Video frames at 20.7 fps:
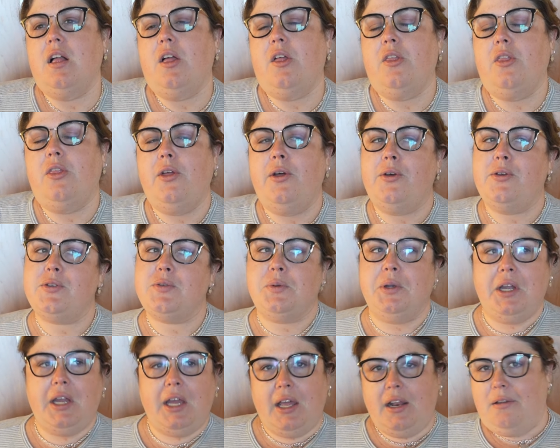Those
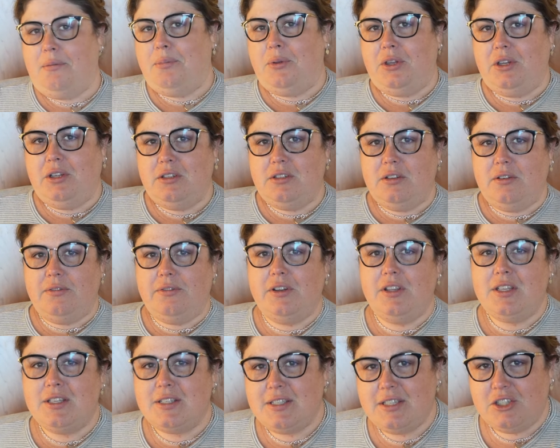were kind of booked for
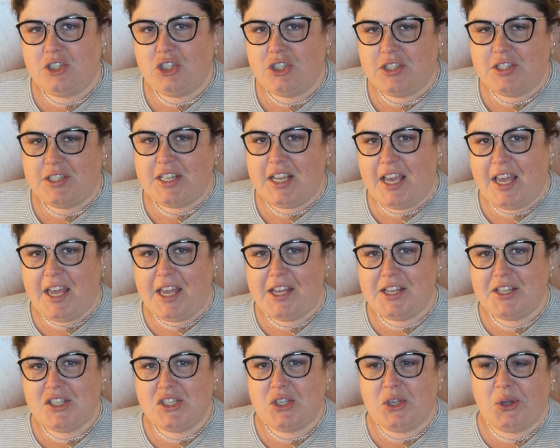this
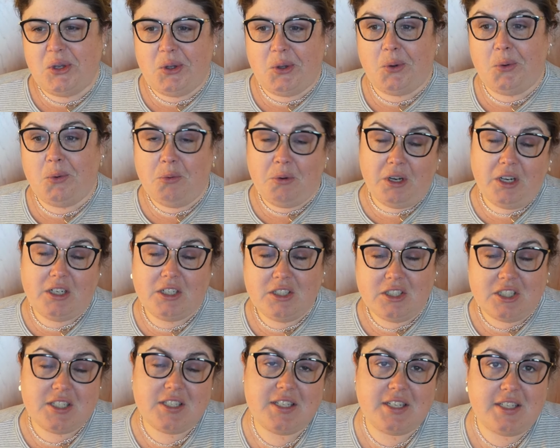stay, so we're in
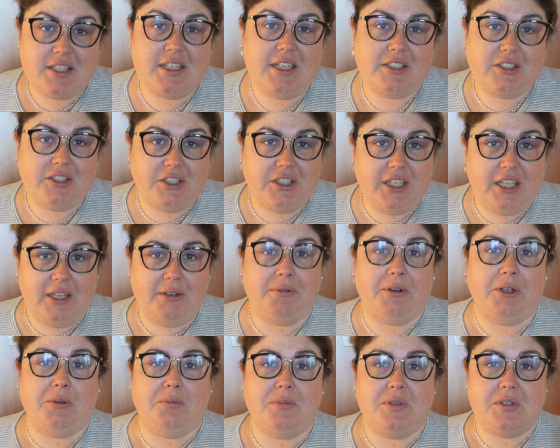just a standard king
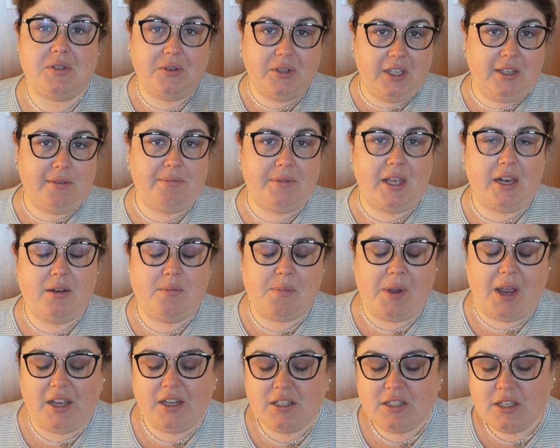room, so keep that in
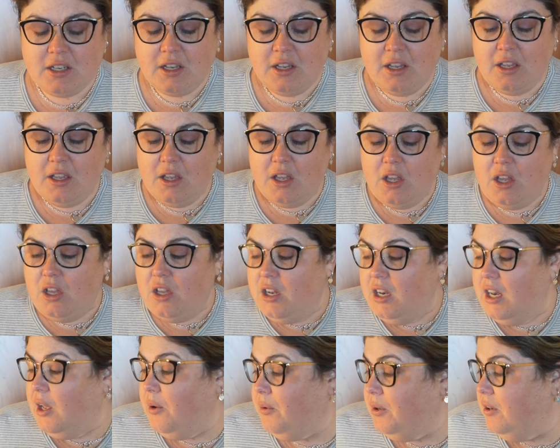mind.
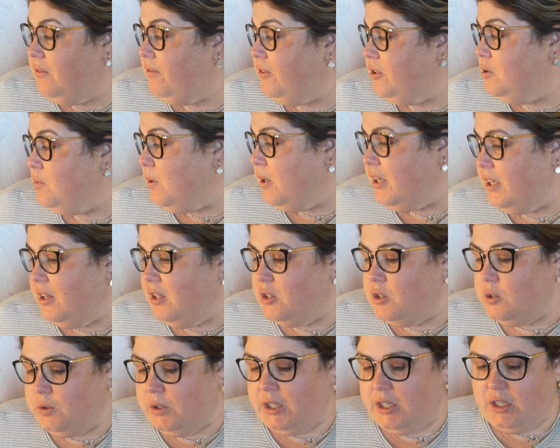Now, when you first walk in the
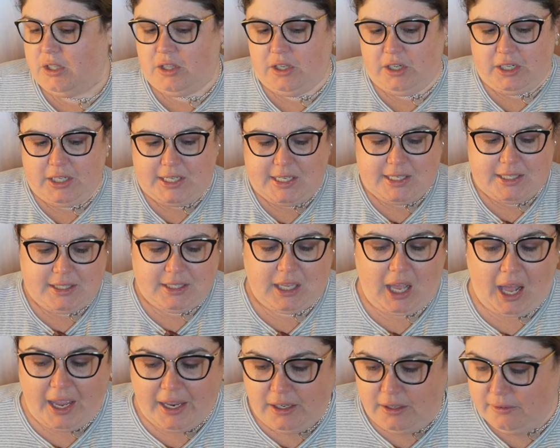door, there is
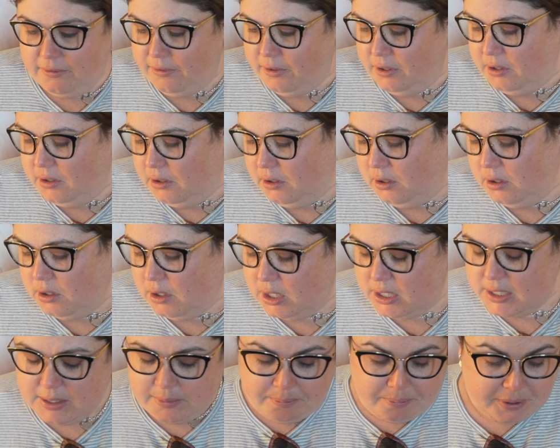kind of a,
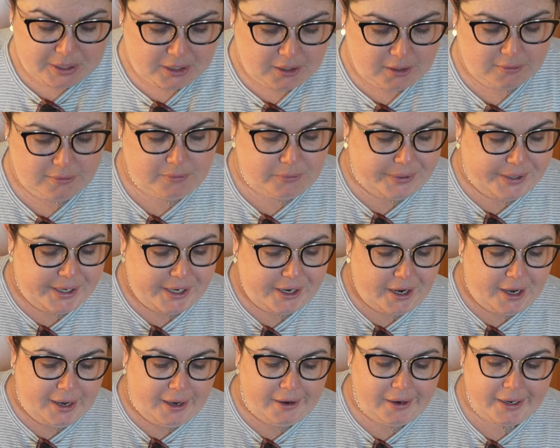it's a bigger
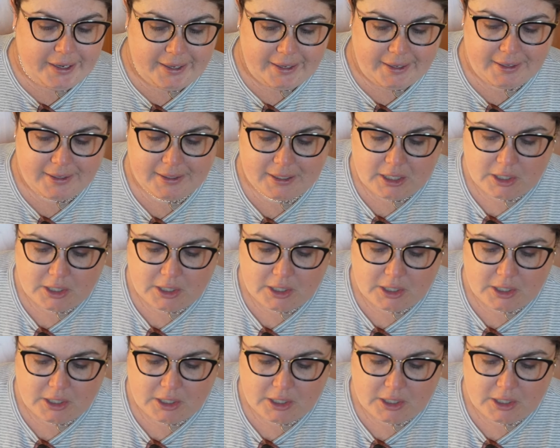foyer area.